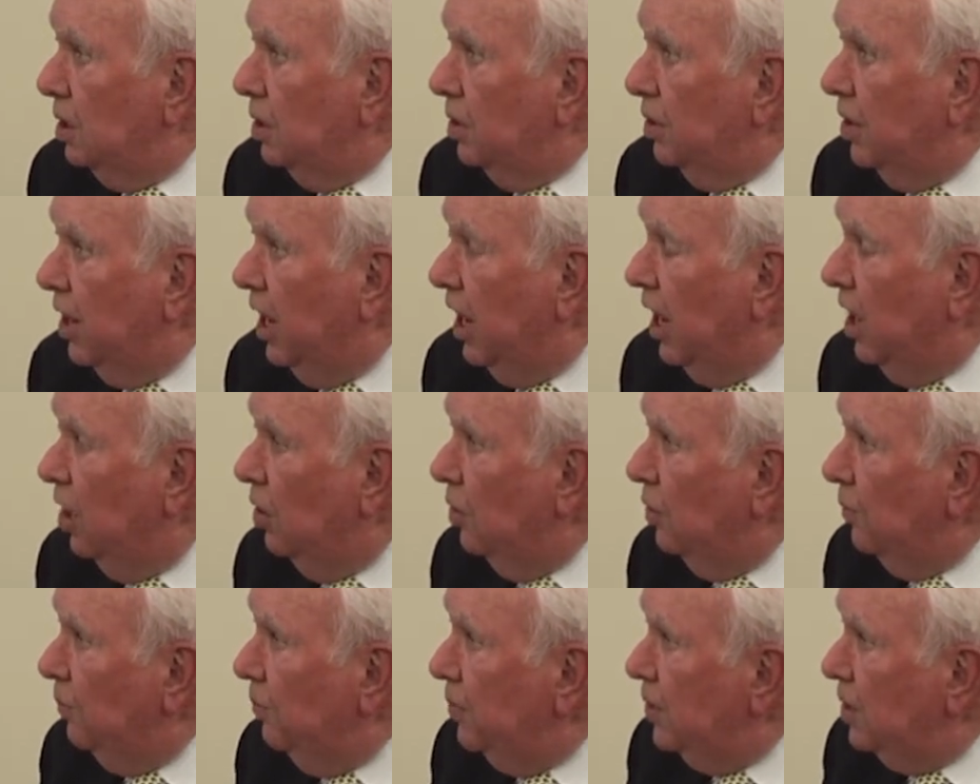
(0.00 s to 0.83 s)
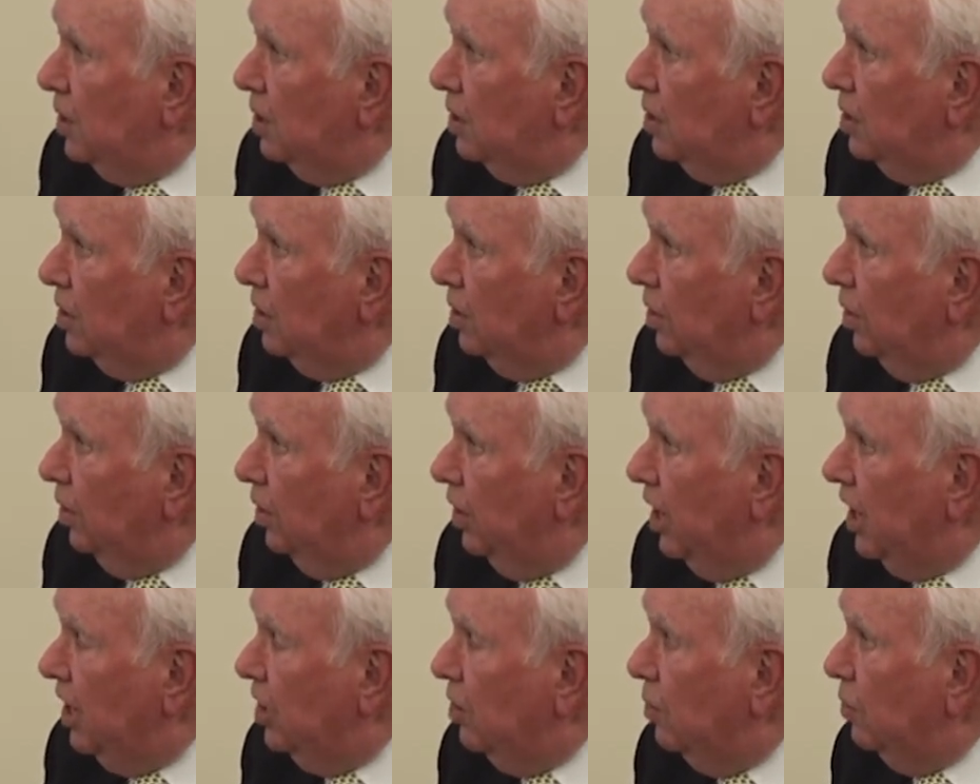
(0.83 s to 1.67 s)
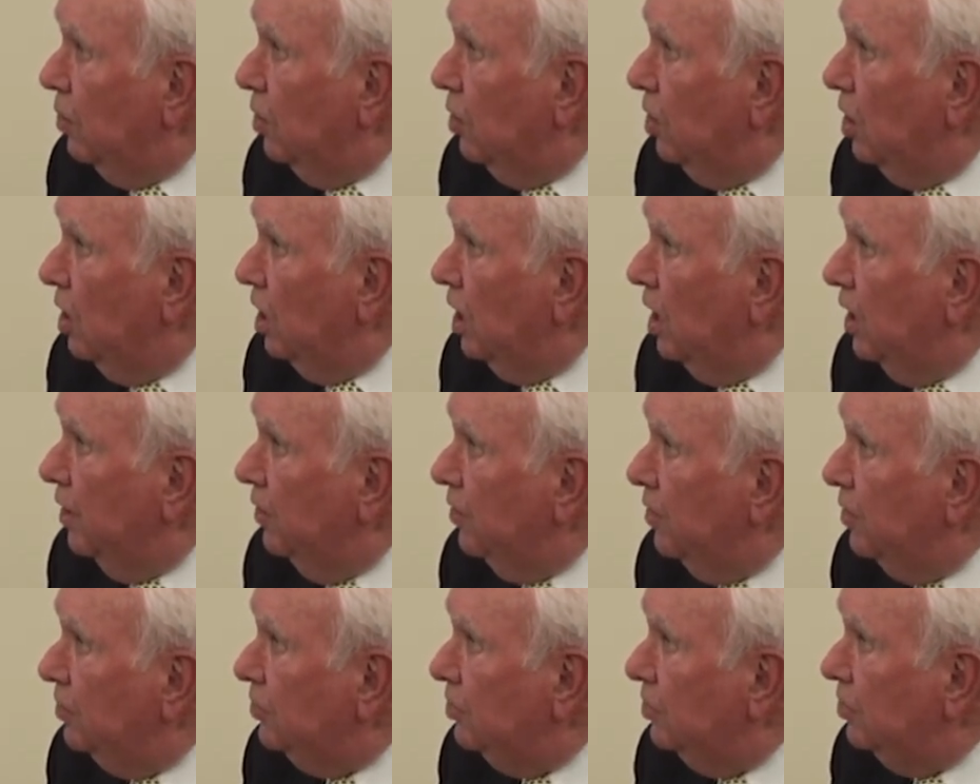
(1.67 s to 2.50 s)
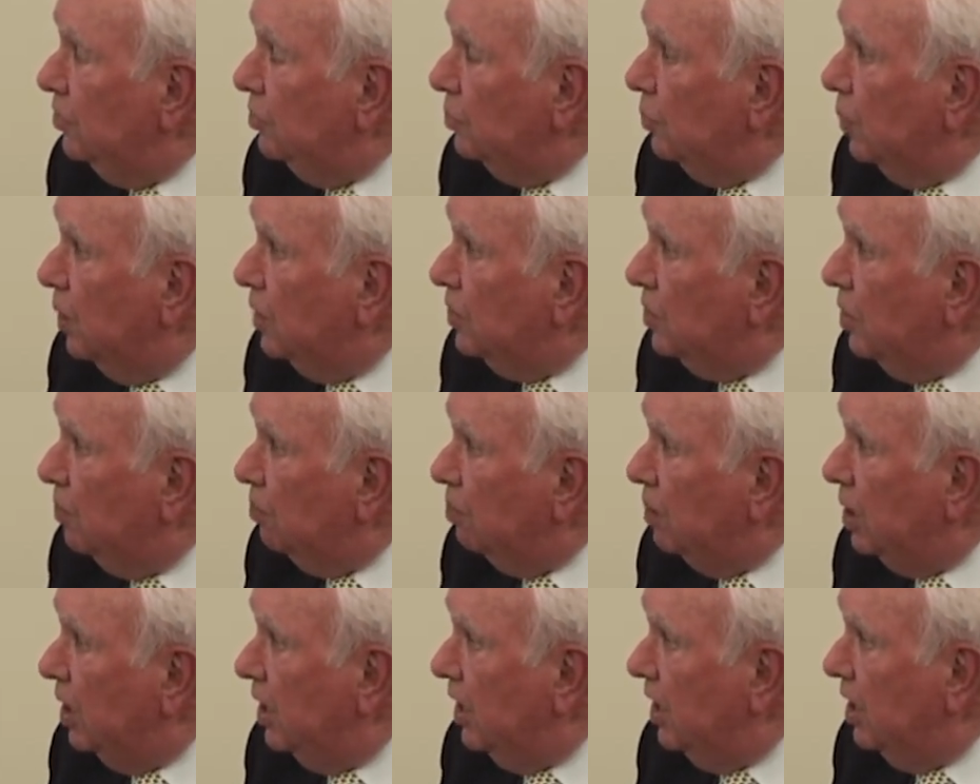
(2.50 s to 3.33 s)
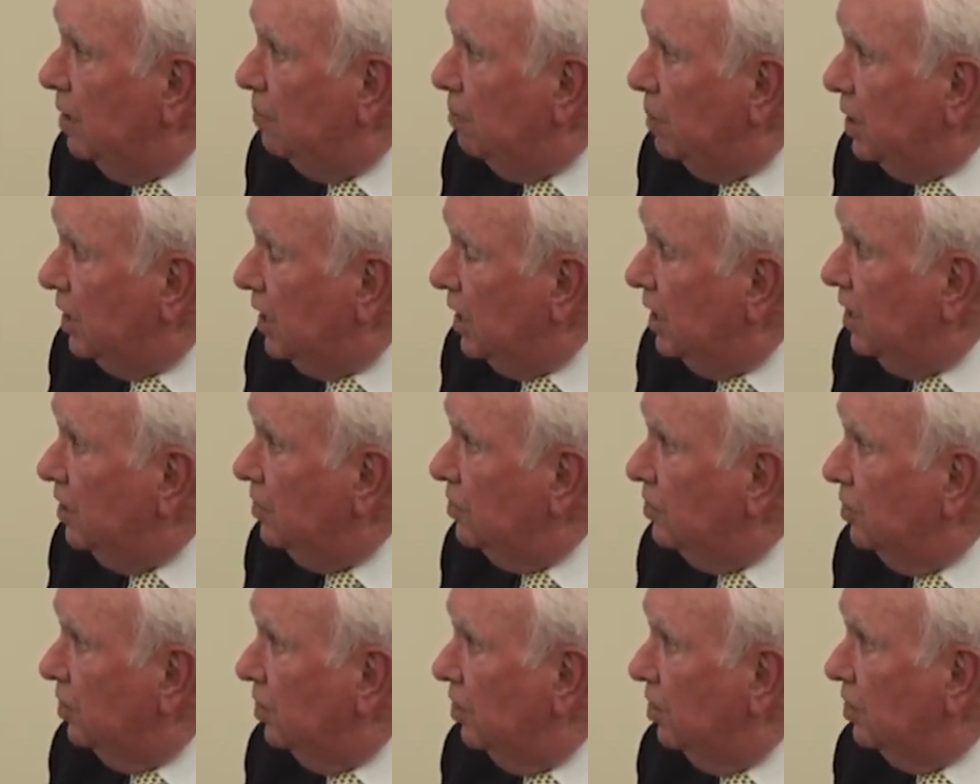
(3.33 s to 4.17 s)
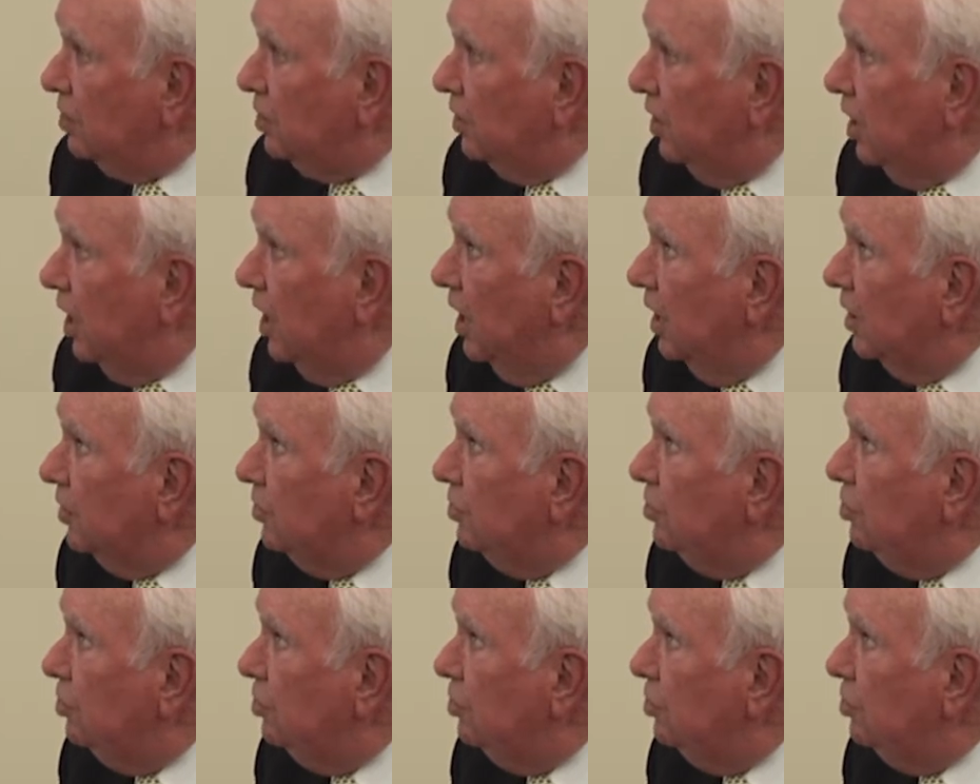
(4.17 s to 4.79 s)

Now, later on, this is what the plan began to look like.